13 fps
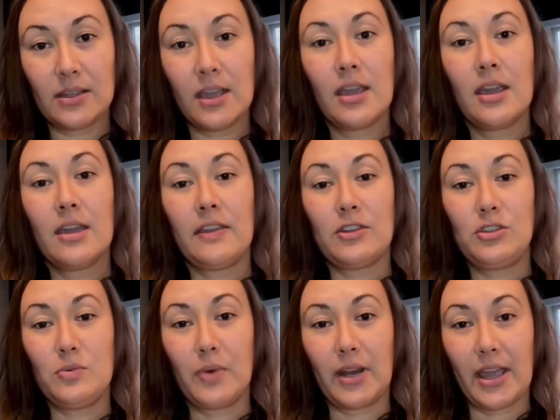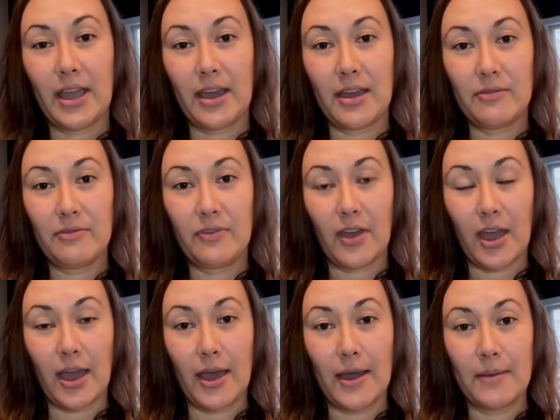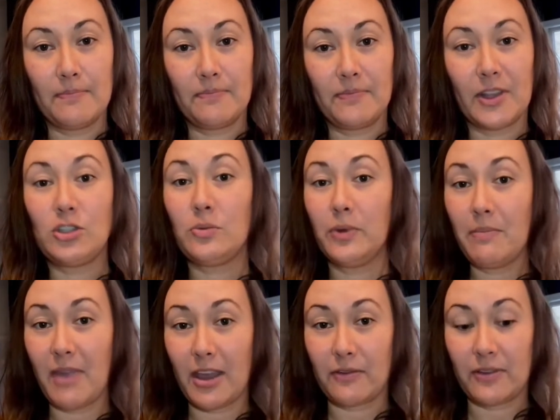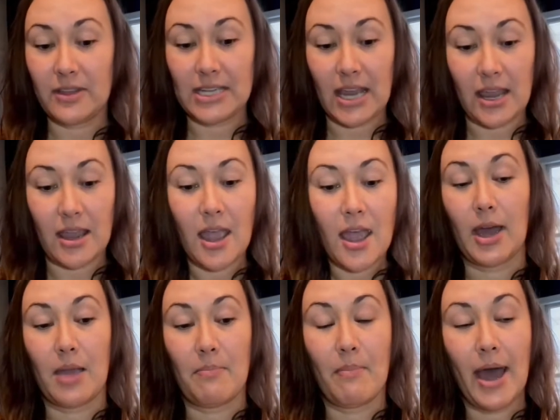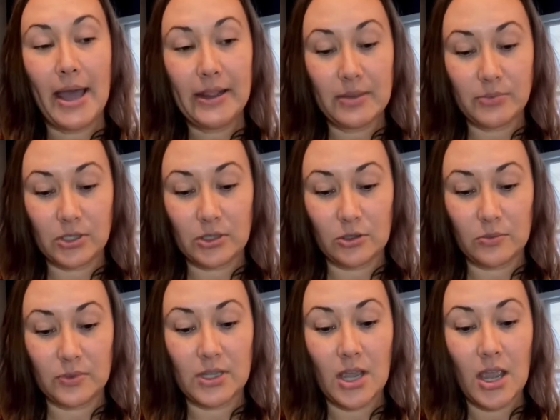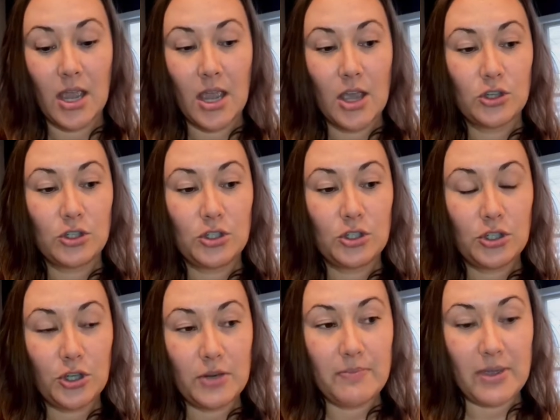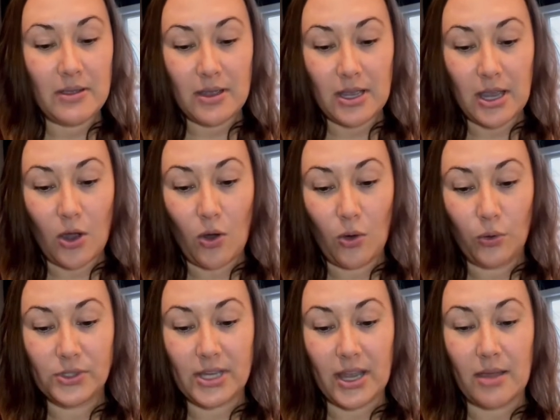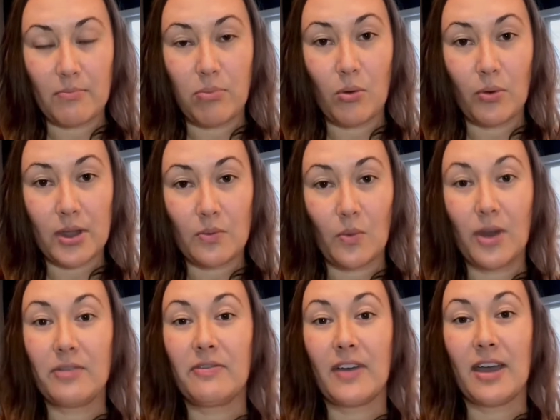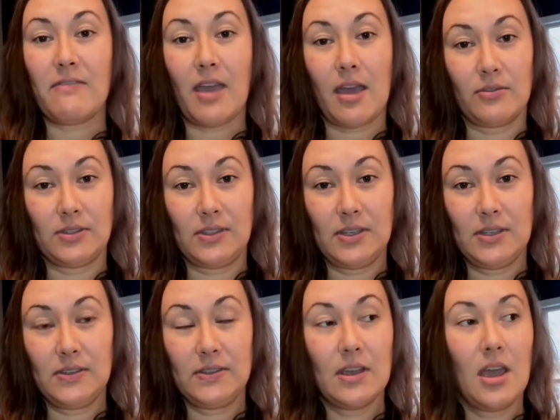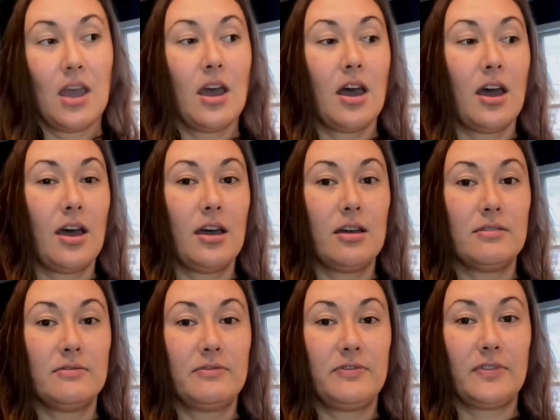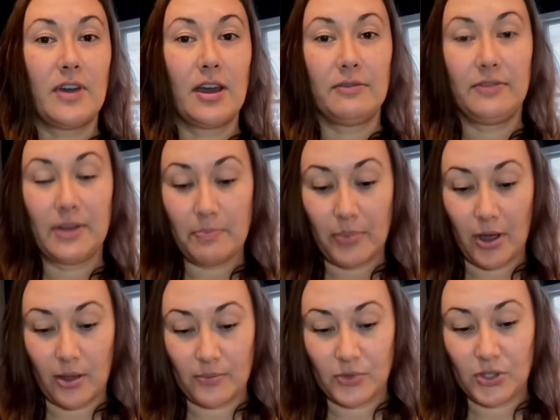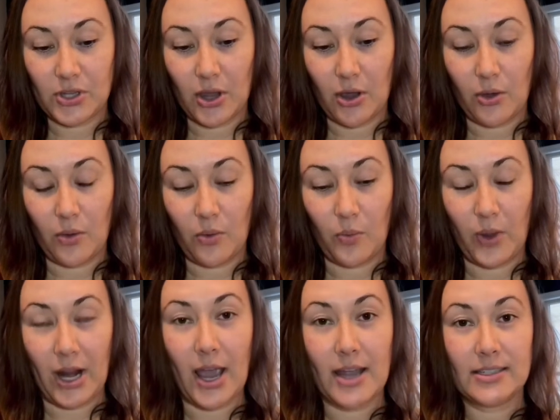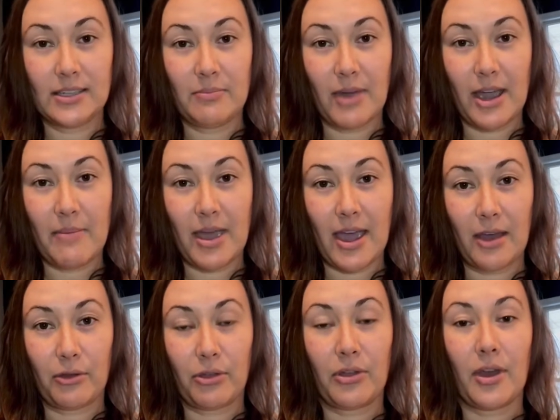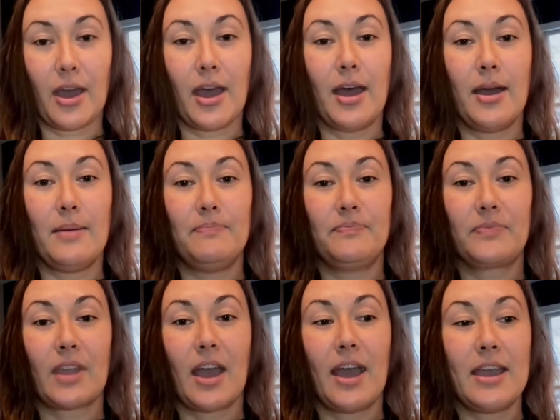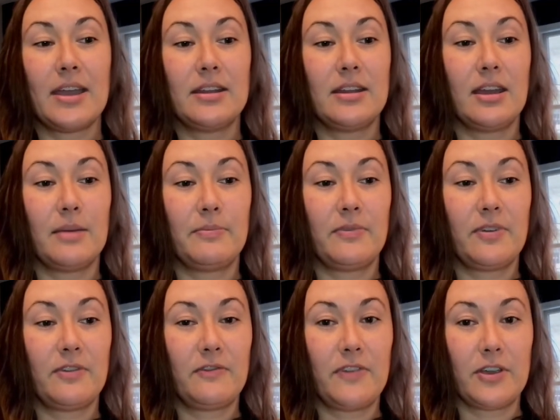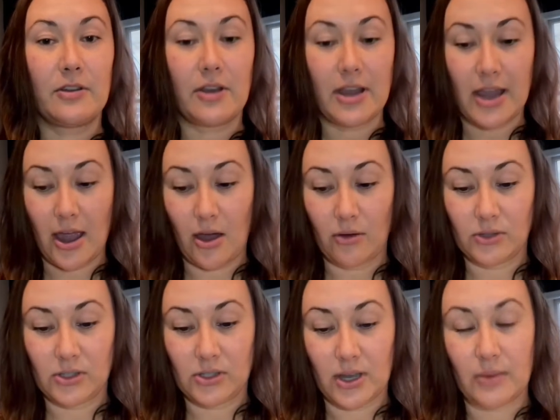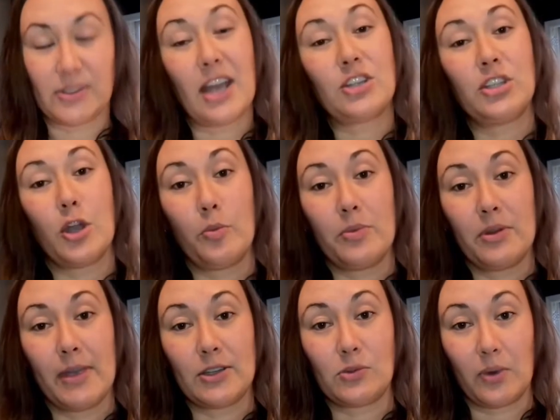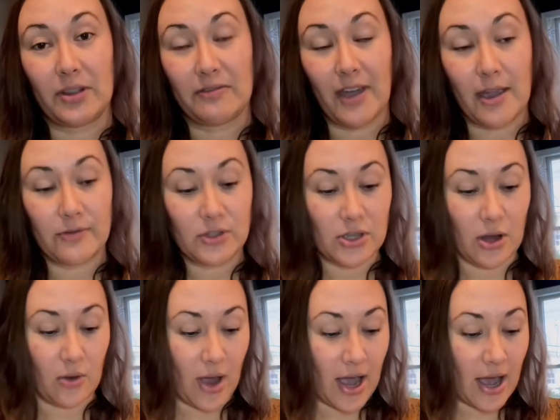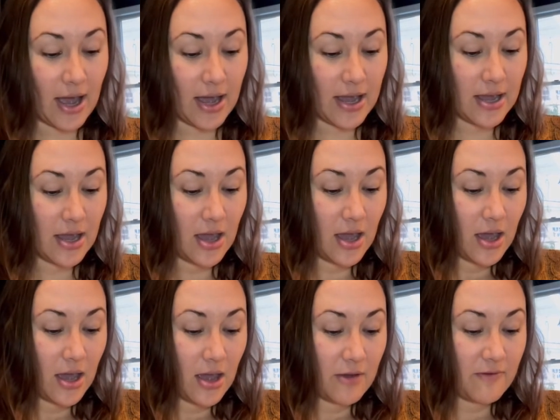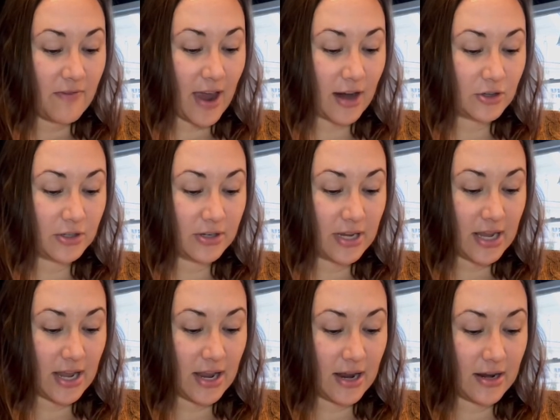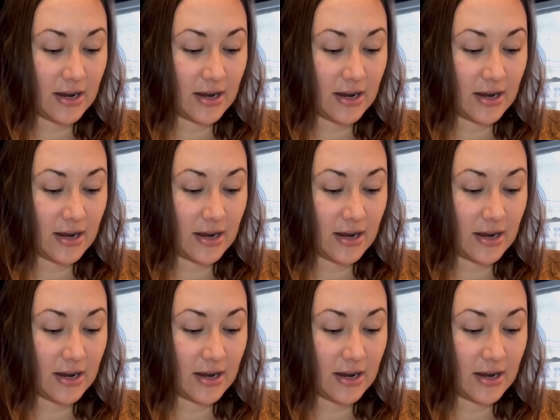that you want to have, that you want to make for the day. My lip tubes should be holding 0.15 ounces of lip balm. So when I did my math, I ended up figuring out, I was actually hoping to make 25. So I factored in,